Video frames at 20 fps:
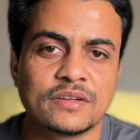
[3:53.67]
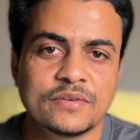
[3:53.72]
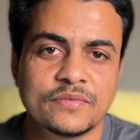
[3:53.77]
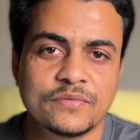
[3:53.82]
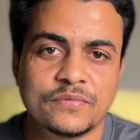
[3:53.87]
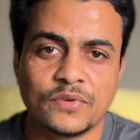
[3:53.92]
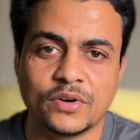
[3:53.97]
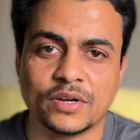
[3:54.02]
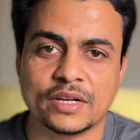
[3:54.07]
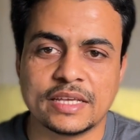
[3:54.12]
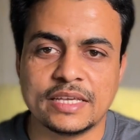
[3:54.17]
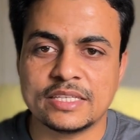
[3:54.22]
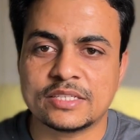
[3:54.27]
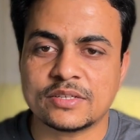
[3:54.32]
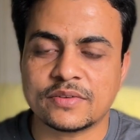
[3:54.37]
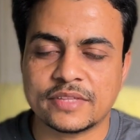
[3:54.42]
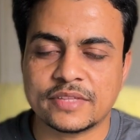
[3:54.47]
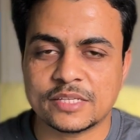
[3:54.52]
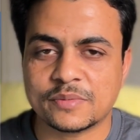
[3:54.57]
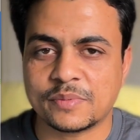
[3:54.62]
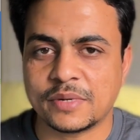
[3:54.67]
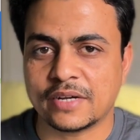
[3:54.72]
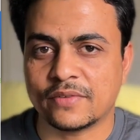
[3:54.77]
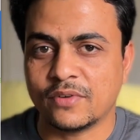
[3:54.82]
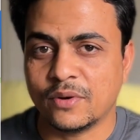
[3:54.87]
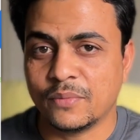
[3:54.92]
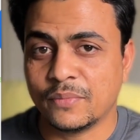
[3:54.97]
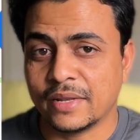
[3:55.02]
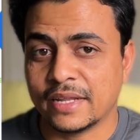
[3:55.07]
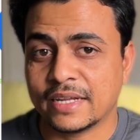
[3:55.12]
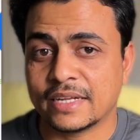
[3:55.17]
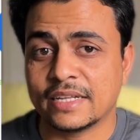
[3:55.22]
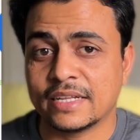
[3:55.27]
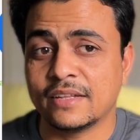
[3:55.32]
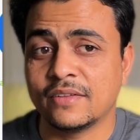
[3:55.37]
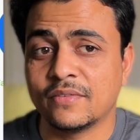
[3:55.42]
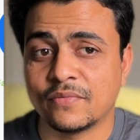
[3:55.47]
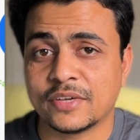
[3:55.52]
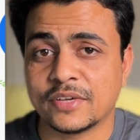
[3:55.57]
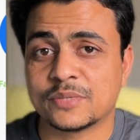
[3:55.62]
for each of these platforms, LinkedIn,
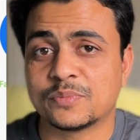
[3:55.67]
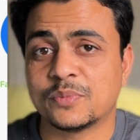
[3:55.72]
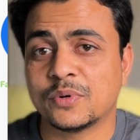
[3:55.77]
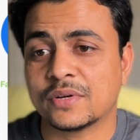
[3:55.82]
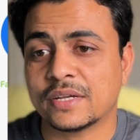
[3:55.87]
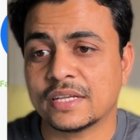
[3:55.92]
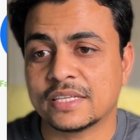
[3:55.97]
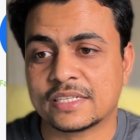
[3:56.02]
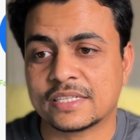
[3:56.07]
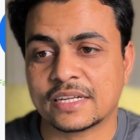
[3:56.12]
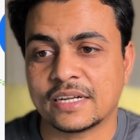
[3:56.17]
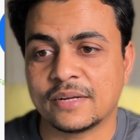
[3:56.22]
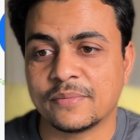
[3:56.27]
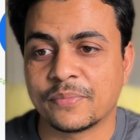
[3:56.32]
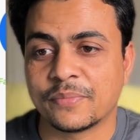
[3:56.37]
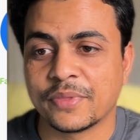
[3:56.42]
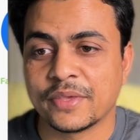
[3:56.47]
Facebook, Instagram.